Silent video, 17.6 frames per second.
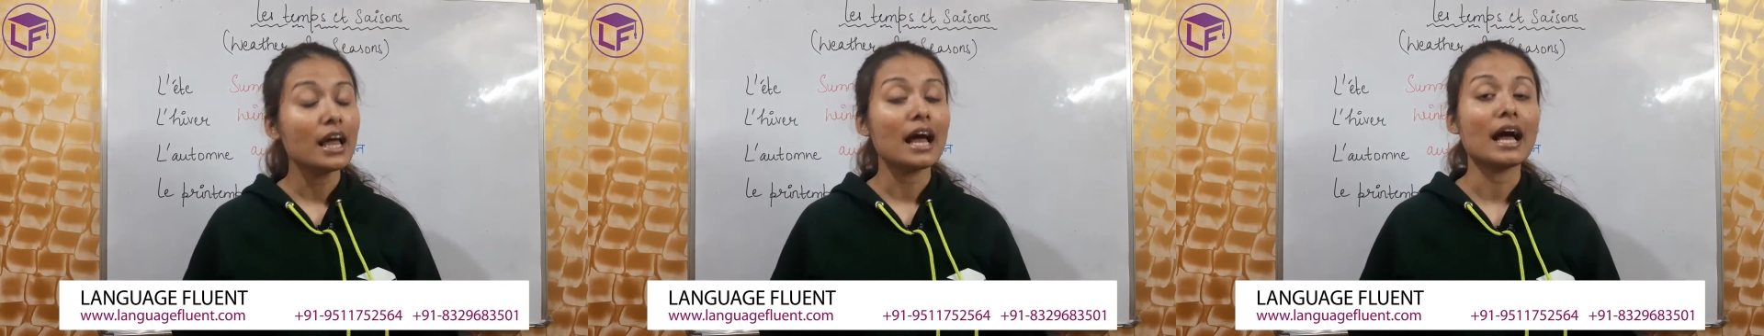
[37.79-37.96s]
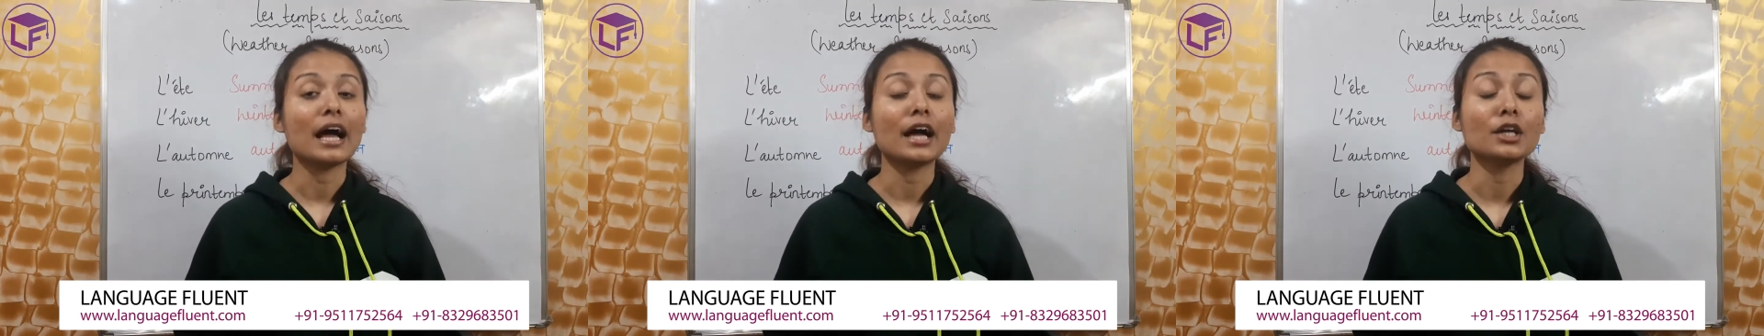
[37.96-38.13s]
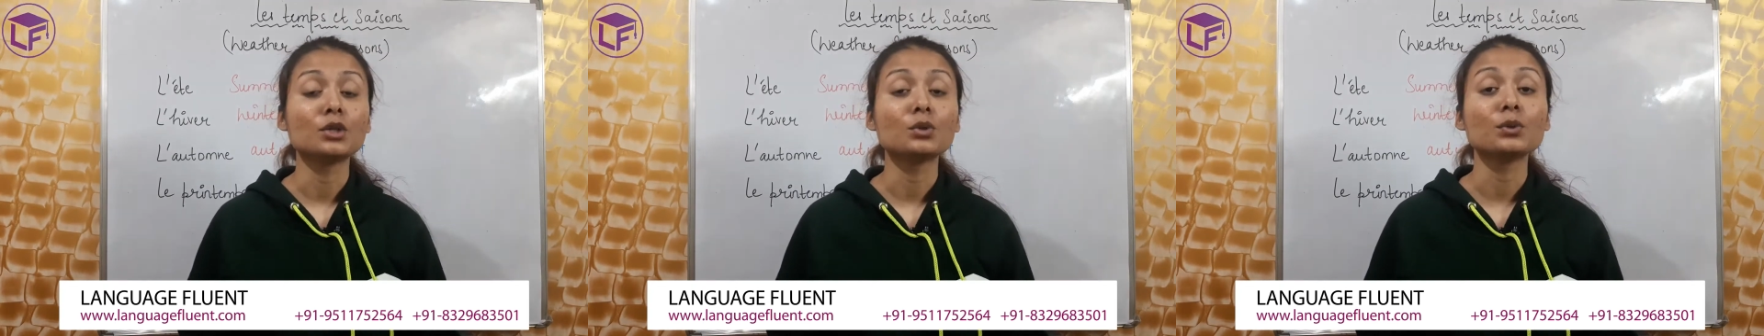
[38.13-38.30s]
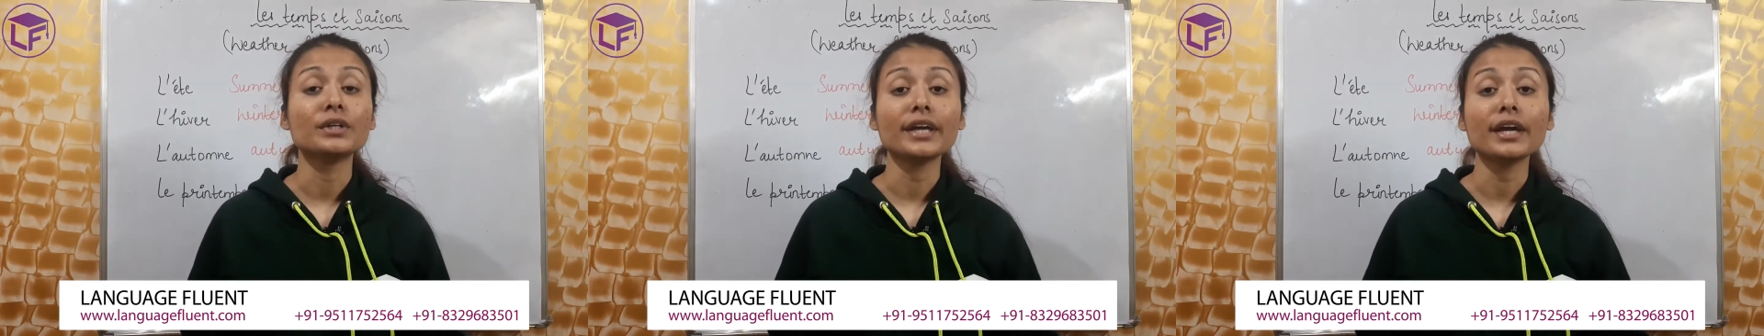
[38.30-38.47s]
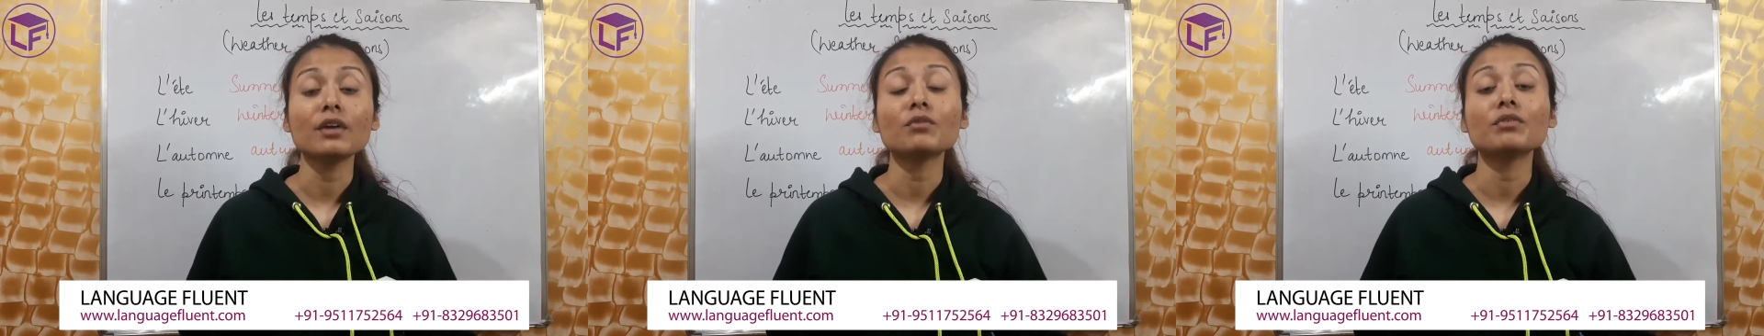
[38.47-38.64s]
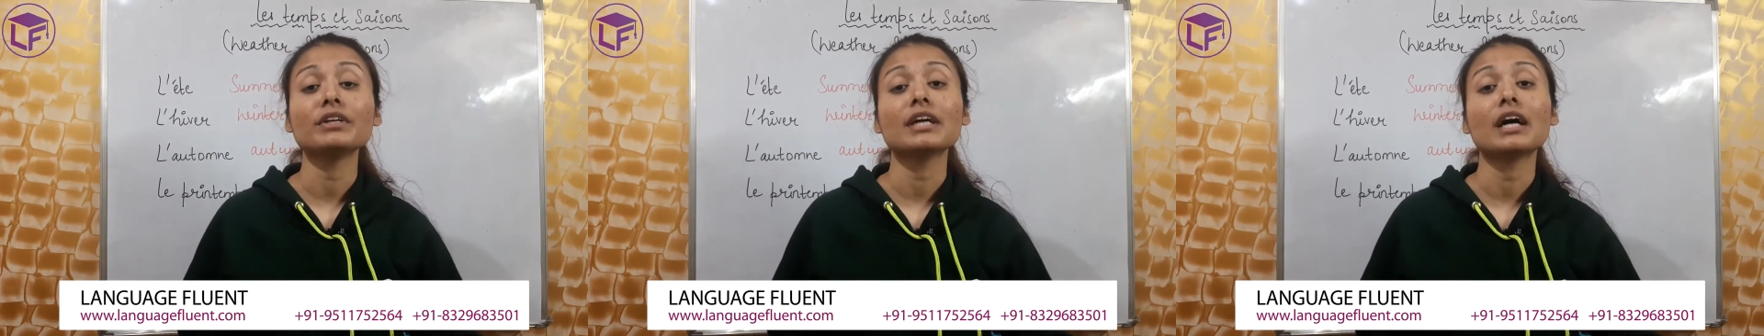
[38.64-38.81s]
and today
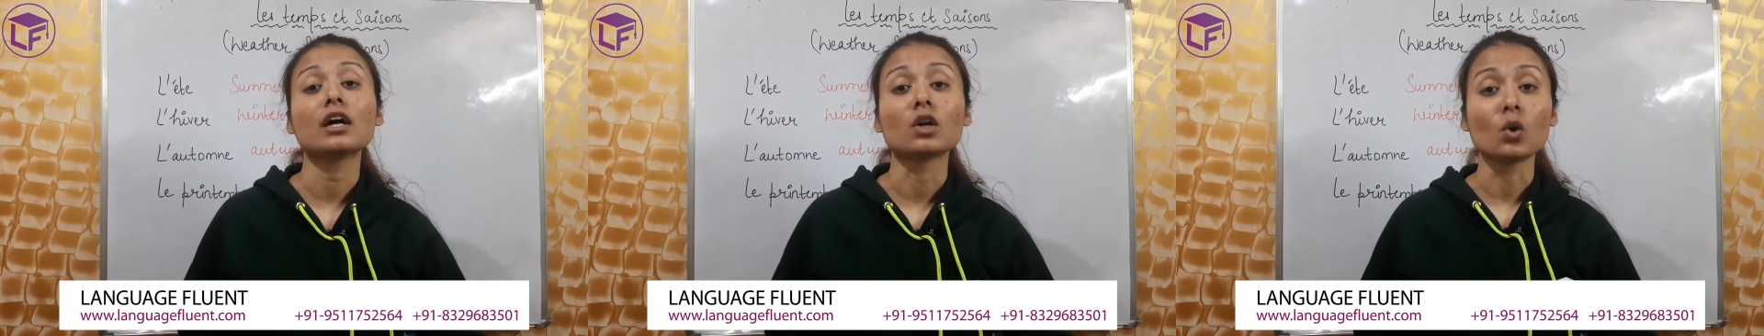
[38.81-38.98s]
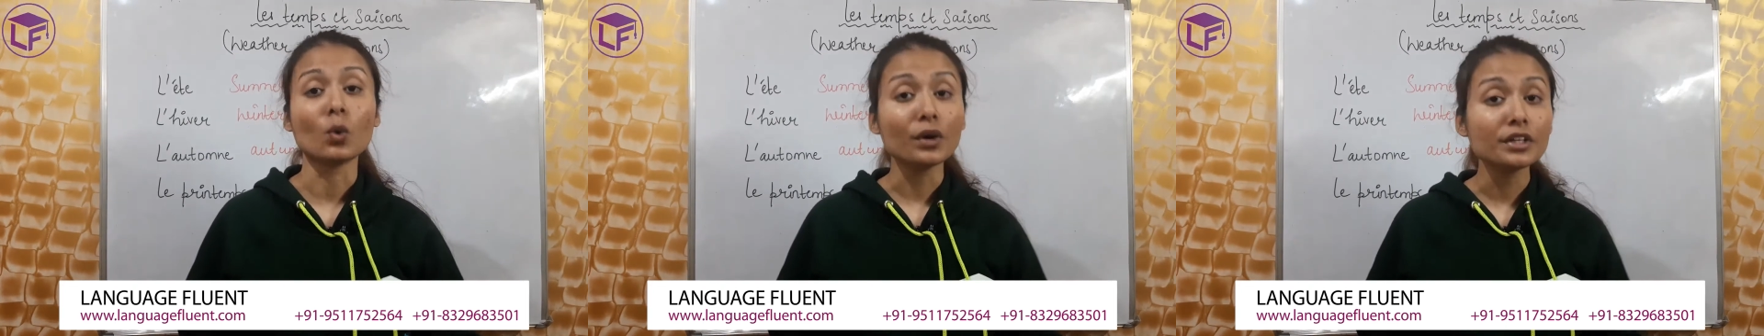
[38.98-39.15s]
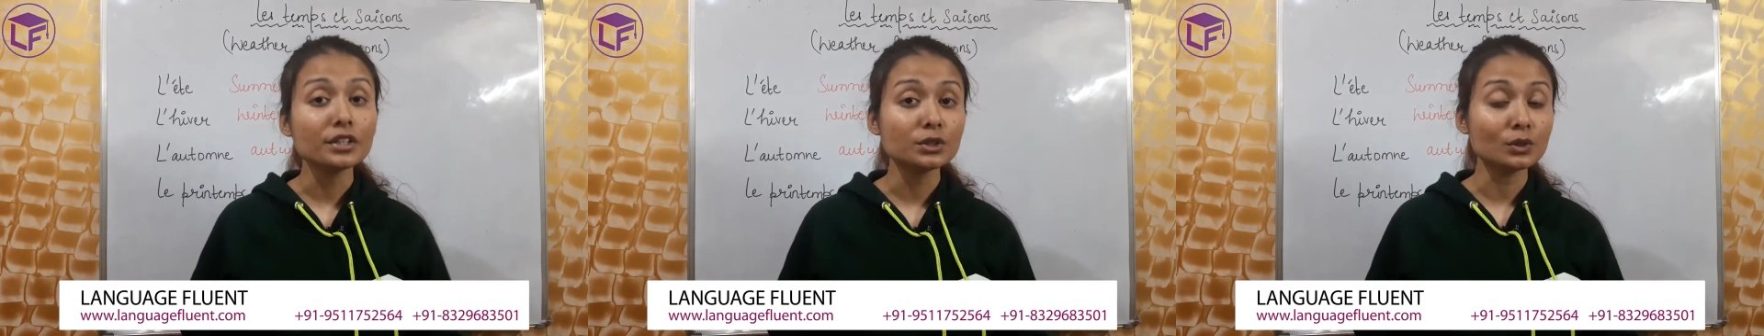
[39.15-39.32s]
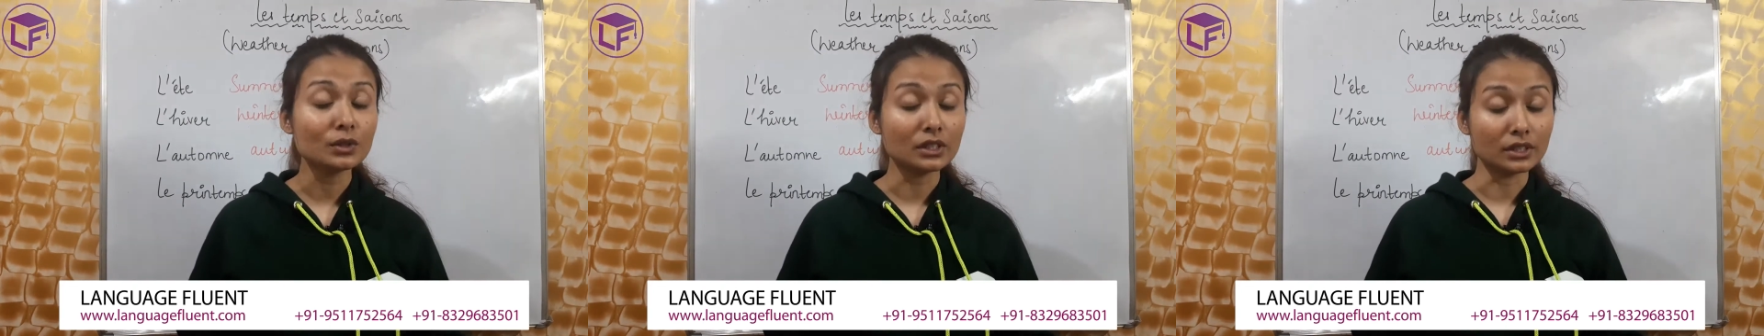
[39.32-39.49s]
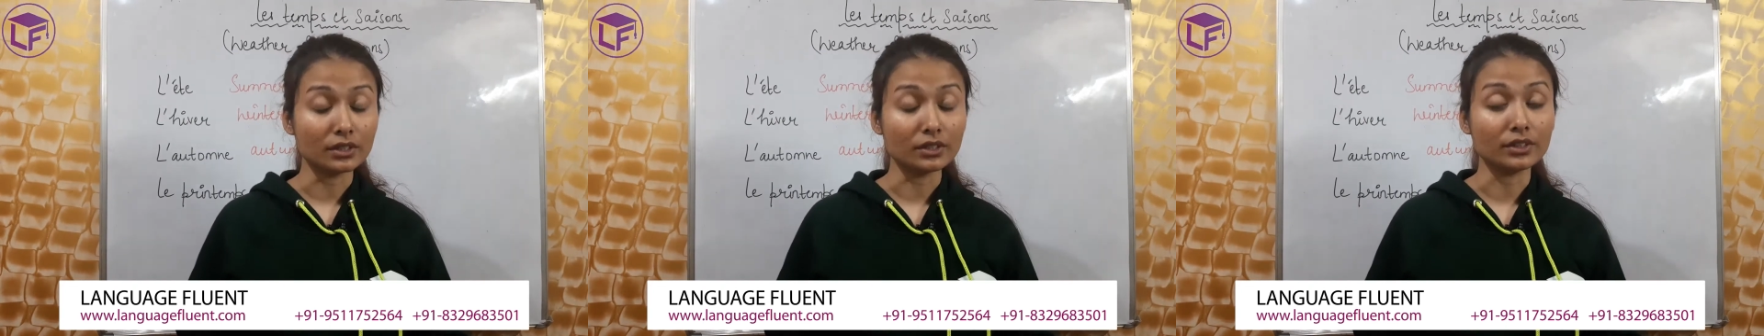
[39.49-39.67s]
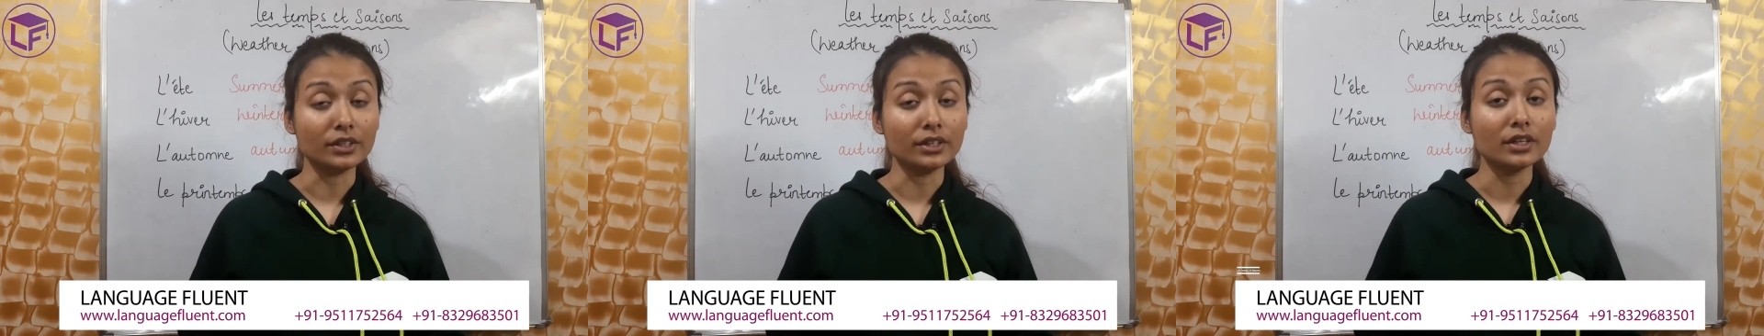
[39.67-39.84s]
we are going to
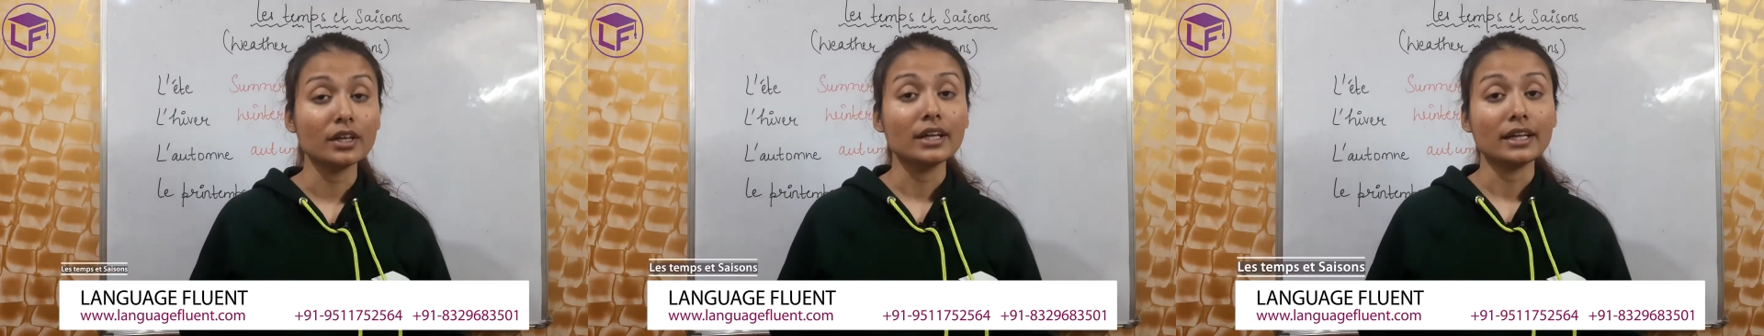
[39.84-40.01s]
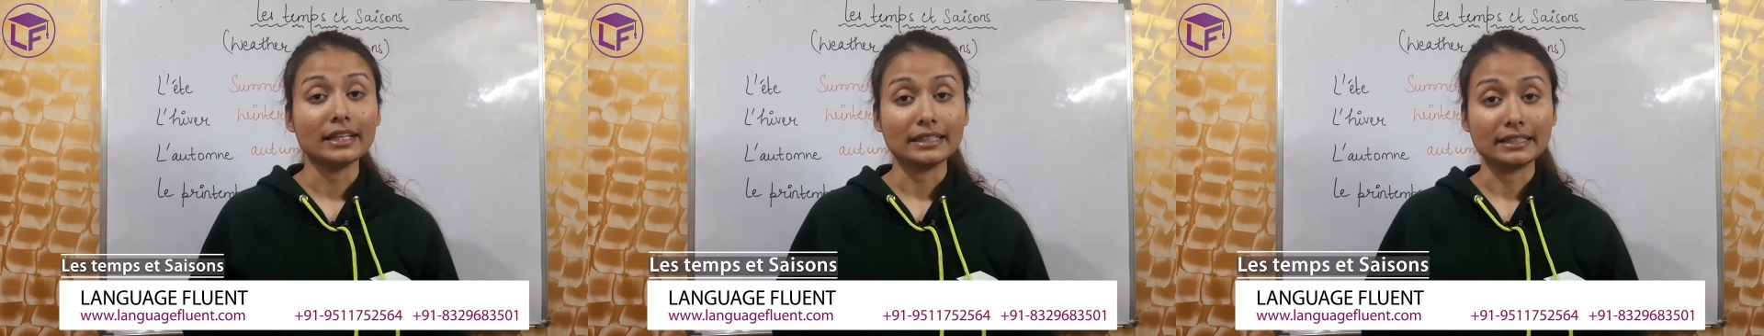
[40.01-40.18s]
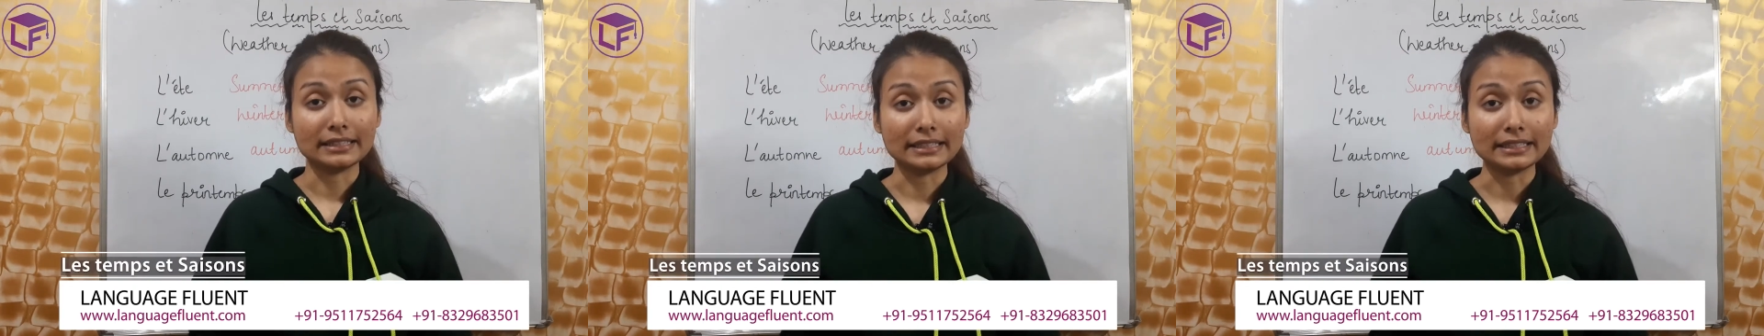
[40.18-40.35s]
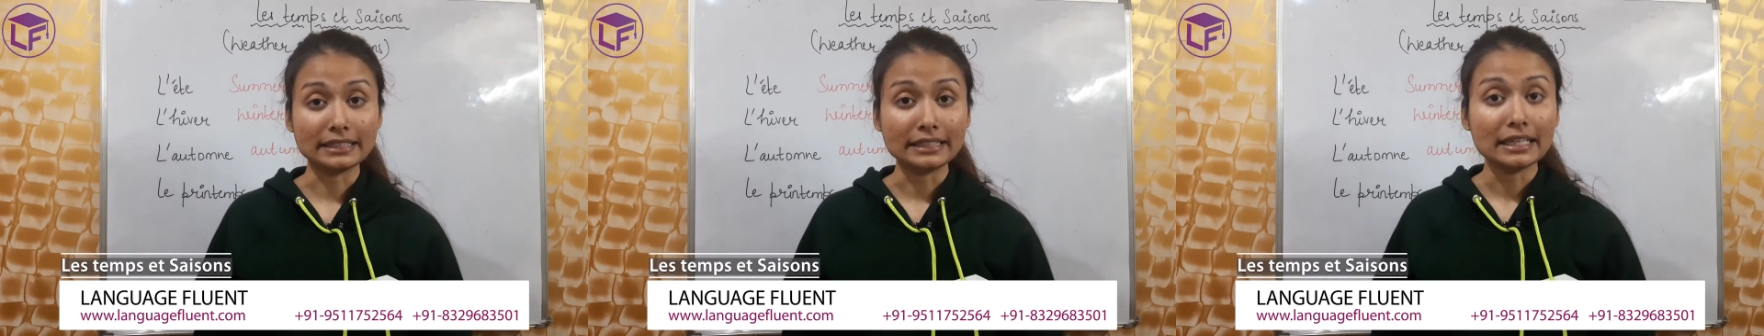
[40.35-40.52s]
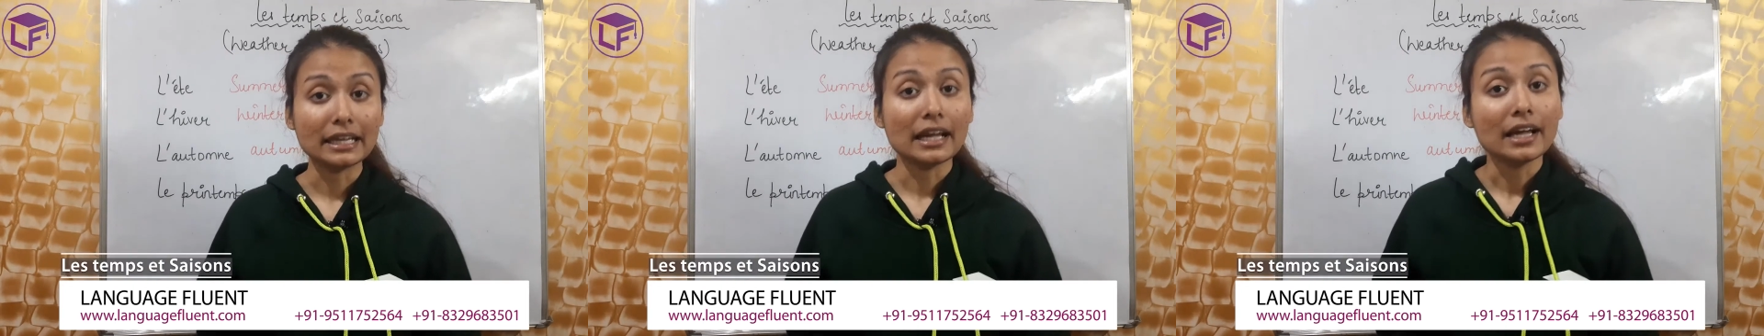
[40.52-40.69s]
learn the